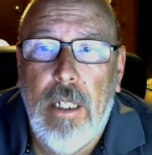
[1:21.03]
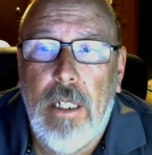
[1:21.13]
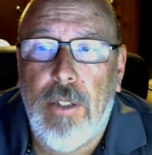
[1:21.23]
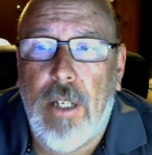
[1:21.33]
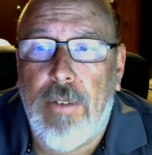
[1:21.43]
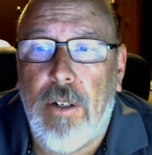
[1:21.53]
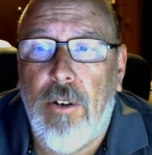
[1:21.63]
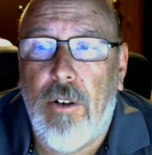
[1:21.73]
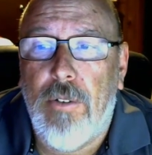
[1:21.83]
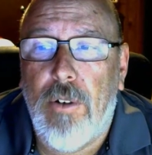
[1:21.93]
So after a
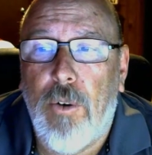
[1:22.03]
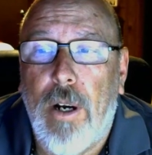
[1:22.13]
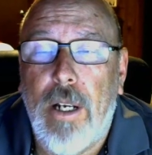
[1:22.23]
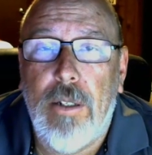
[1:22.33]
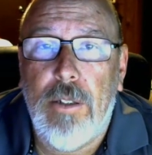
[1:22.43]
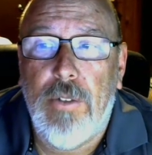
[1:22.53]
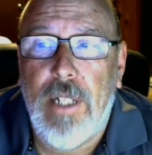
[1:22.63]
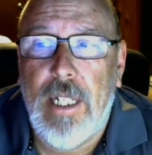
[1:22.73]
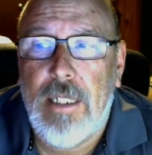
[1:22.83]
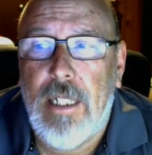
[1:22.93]
court of inquiry goes over
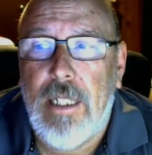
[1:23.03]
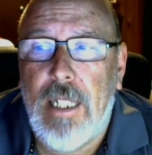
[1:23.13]
the incident,